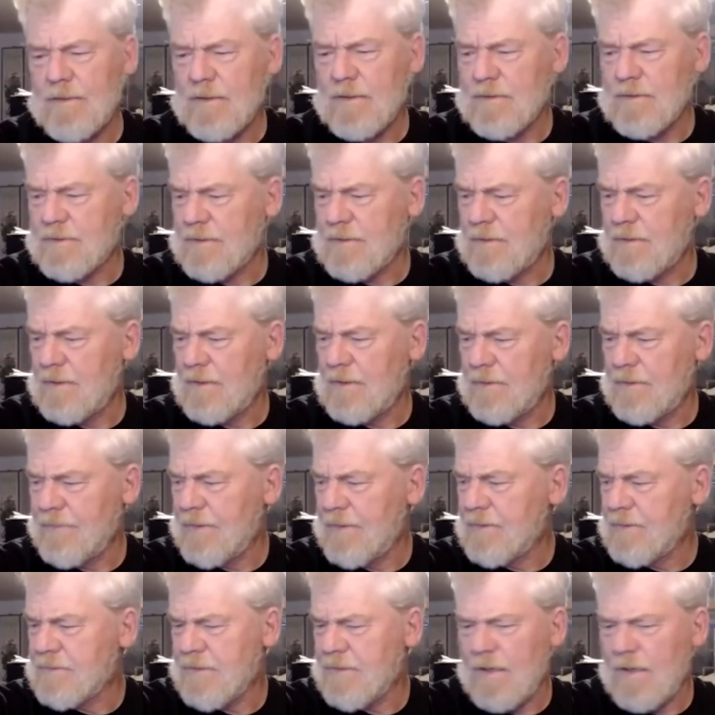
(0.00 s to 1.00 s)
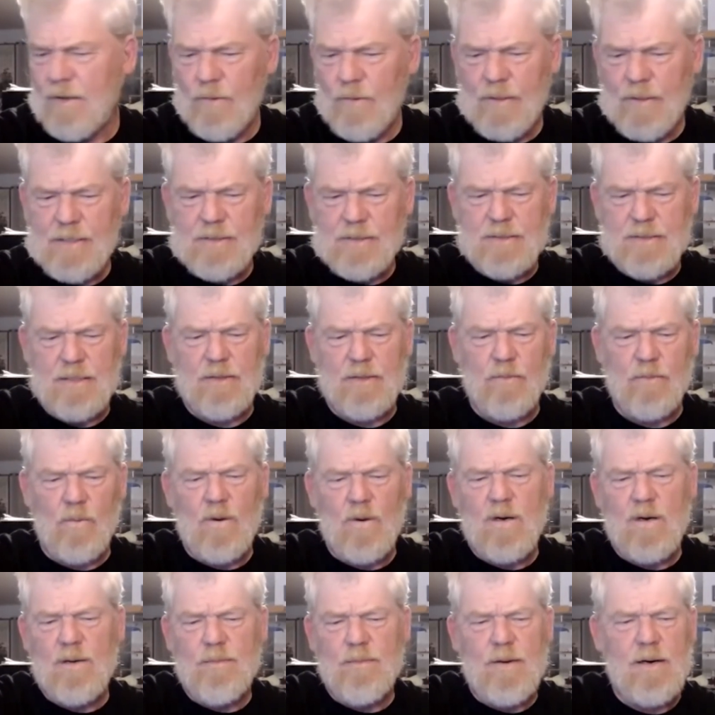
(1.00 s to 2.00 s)
There's always at
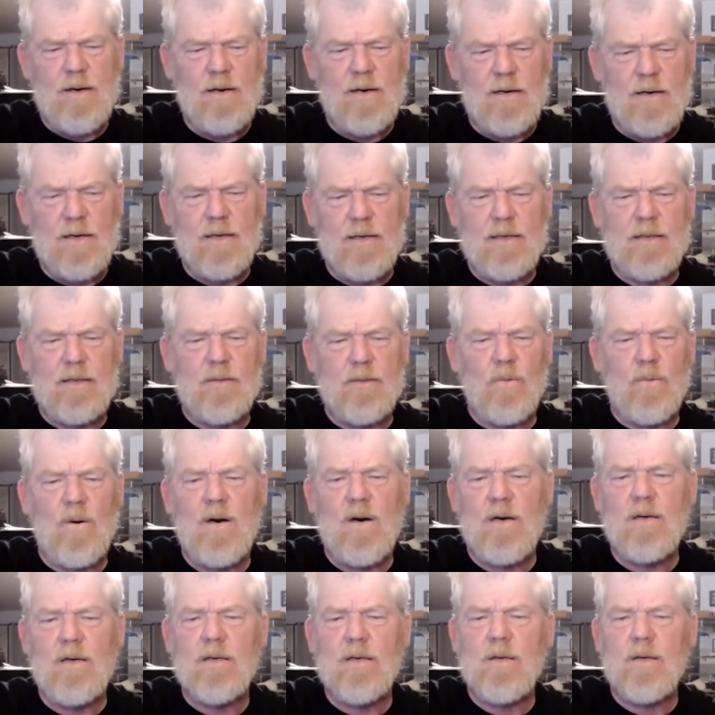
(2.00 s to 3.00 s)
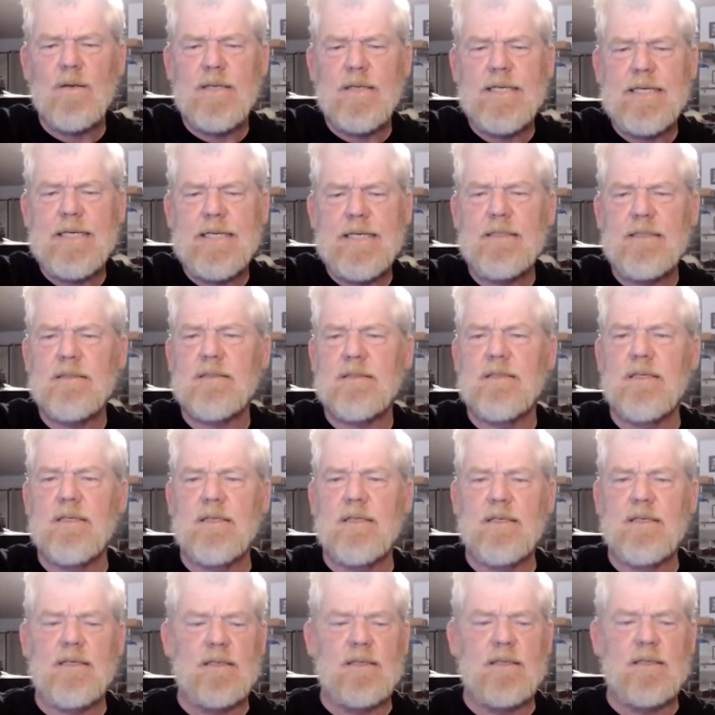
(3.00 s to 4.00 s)
Walmart and Walgreens, the
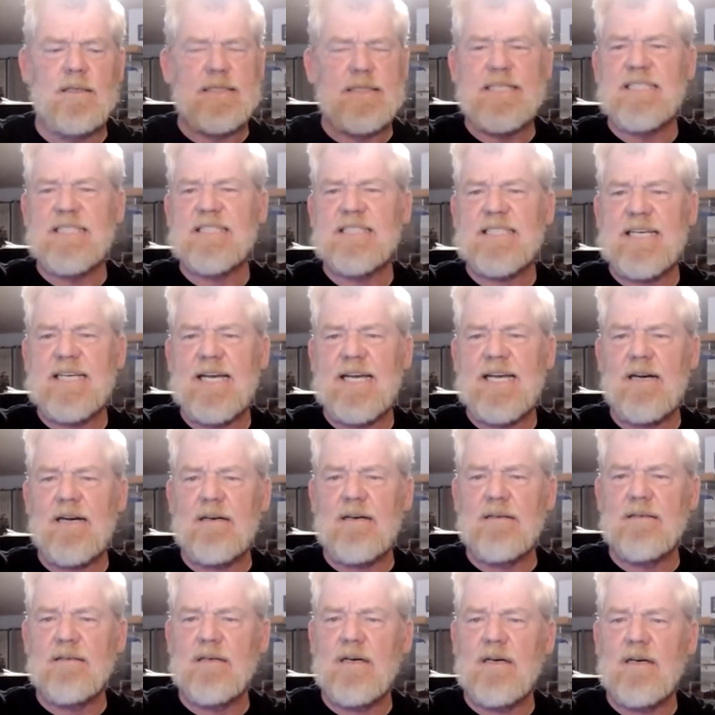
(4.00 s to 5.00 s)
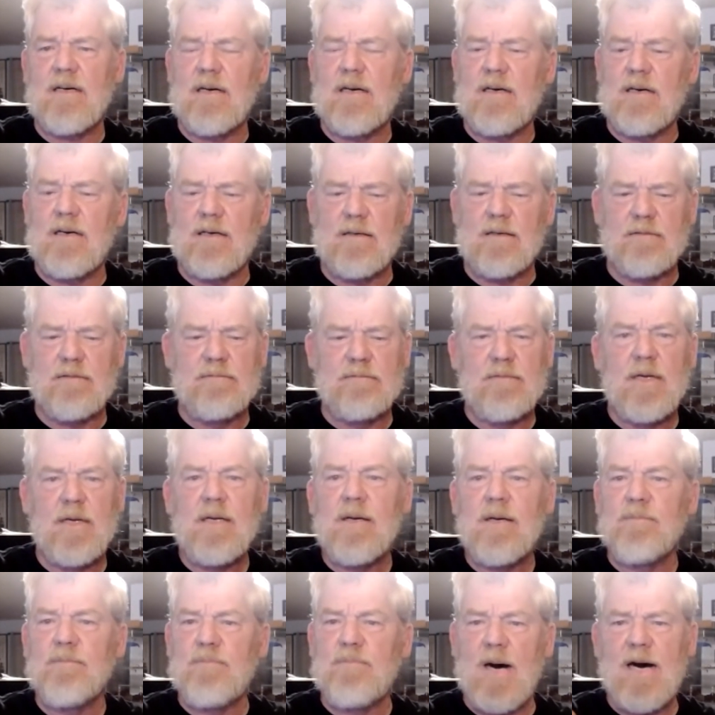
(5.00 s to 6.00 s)
little discount
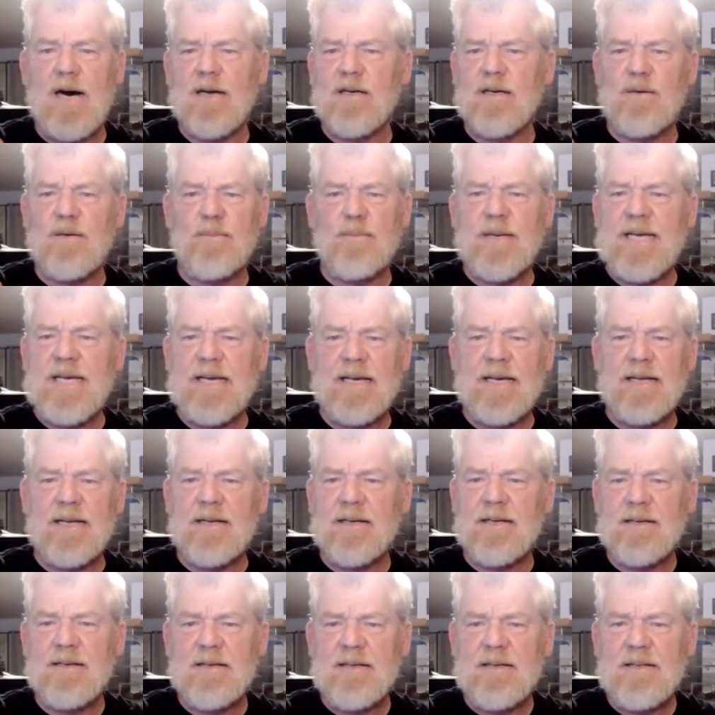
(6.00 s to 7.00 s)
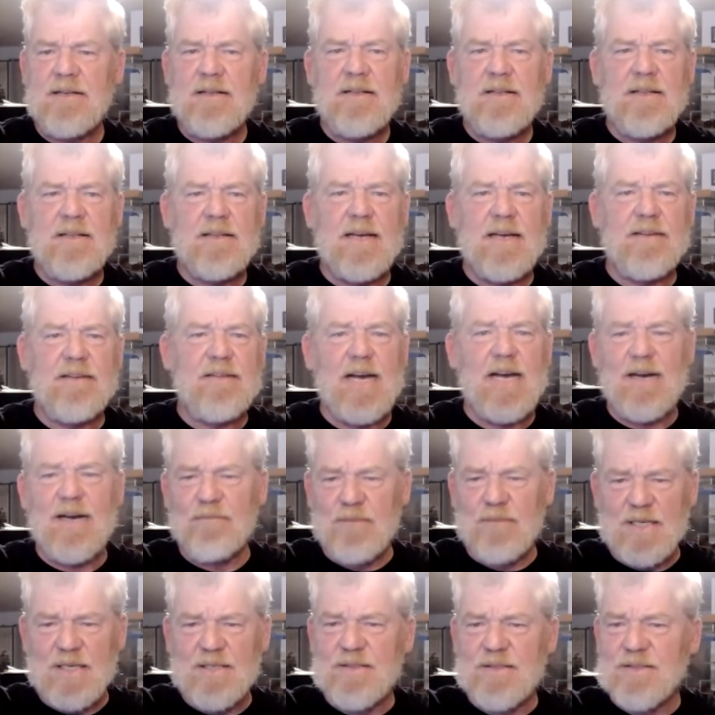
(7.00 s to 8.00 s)
bottle bin. They've got
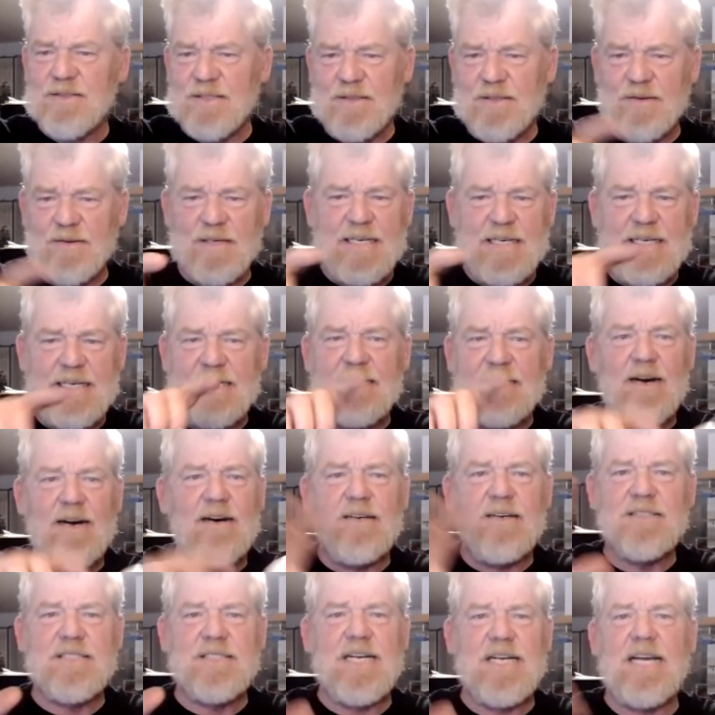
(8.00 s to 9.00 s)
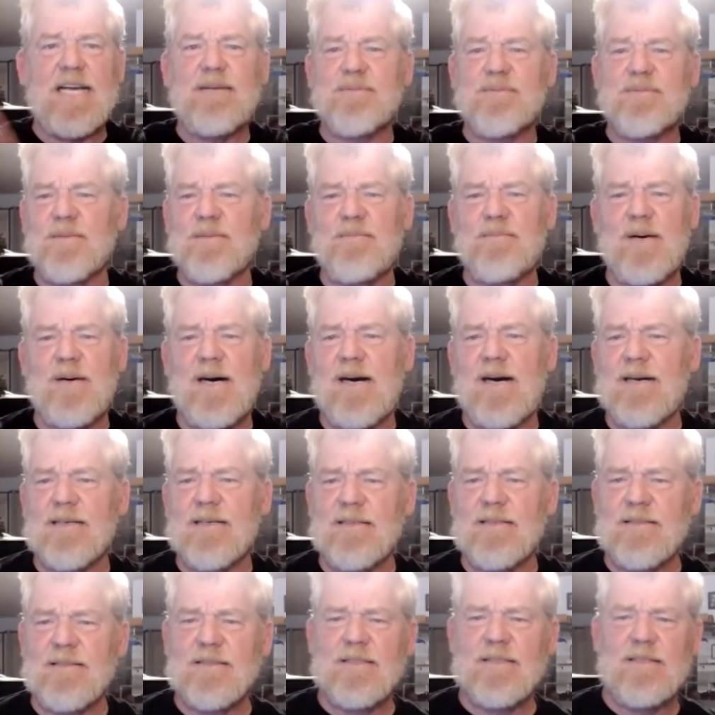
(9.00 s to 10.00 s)
blues and green, all shapes of
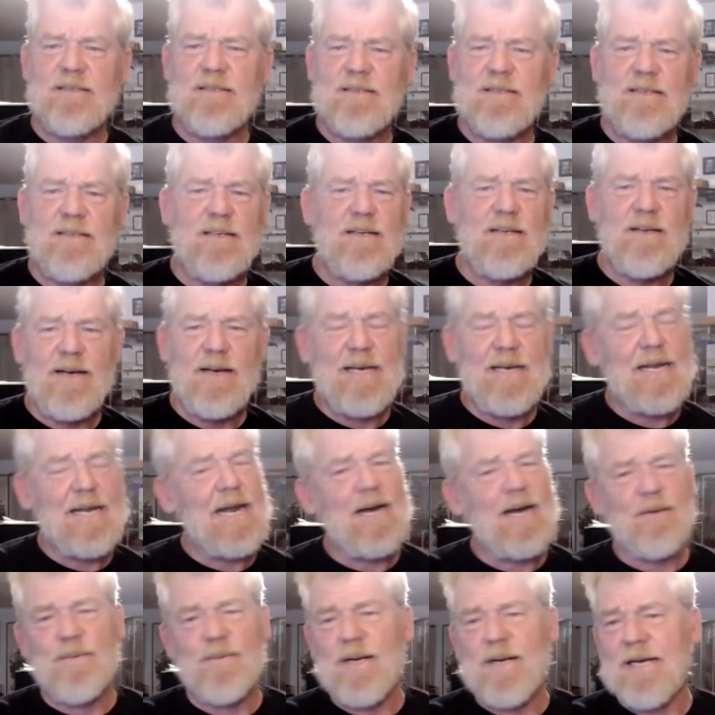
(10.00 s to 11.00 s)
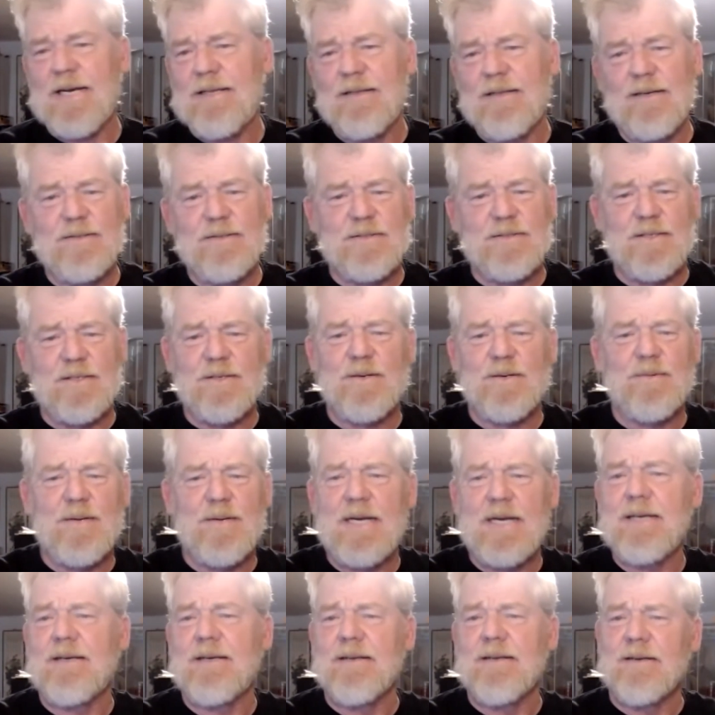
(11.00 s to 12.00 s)
bottles. And I raid those on a
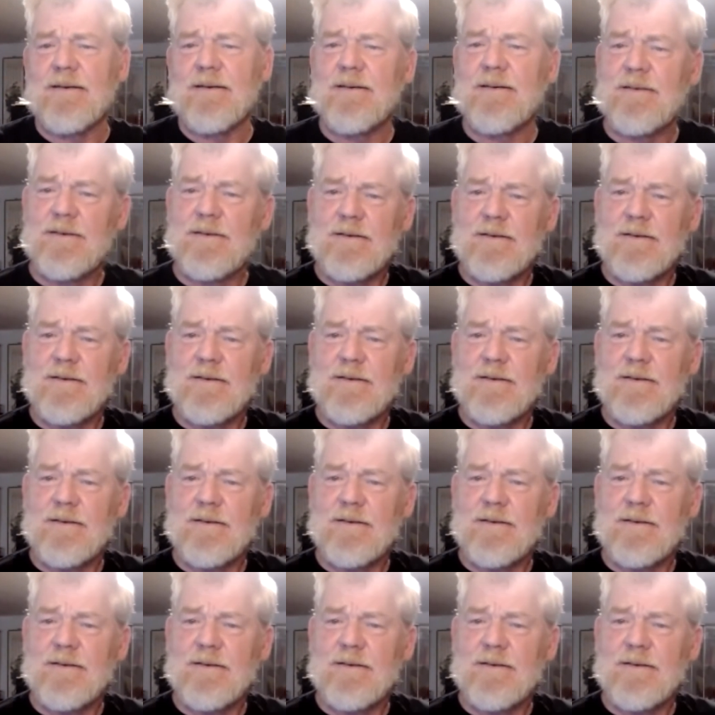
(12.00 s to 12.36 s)
regular.